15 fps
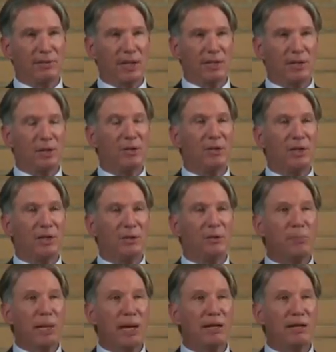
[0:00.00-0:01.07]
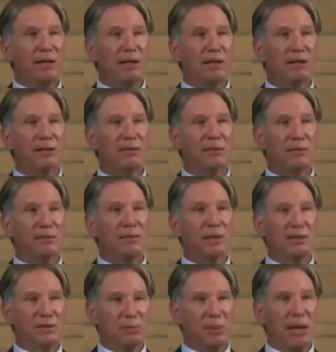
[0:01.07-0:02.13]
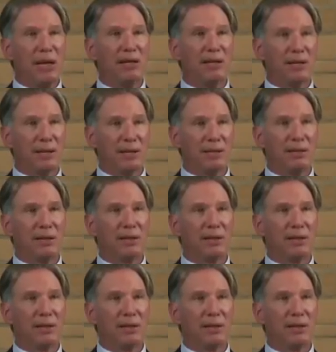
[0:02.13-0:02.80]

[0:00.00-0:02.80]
that a good thing or a bad thing? That's a bad thing.